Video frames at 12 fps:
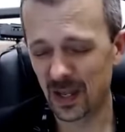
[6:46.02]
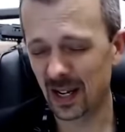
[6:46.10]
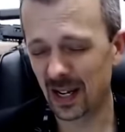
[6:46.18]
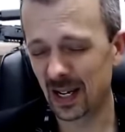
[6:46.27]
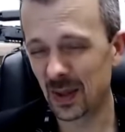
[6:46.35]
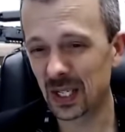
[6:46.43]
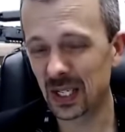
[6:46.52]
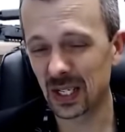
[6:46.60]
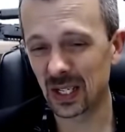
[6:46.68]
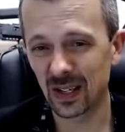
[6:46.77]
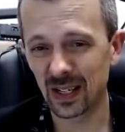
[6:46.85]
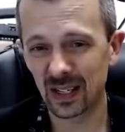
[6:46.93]
And this is
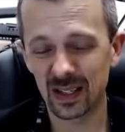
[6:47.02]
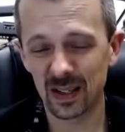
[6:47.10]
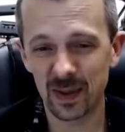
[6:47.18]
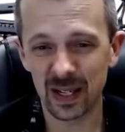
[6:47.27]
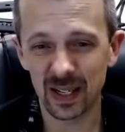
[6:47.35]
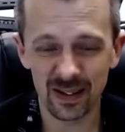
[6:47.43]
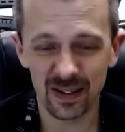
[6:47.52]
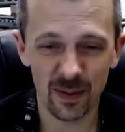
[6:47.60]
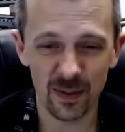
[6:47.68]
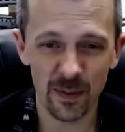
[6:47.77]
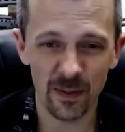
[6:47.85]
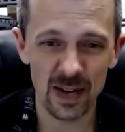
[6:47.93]
like something
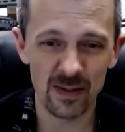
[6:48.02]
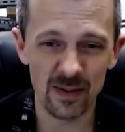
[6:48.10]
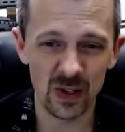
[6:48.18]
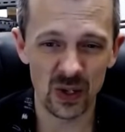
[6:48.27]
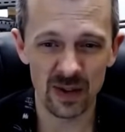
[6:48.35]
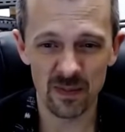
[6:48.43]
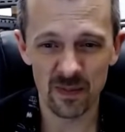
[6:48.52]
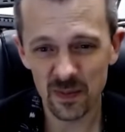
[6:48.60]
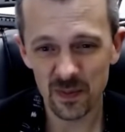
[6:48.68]
from a fever dream.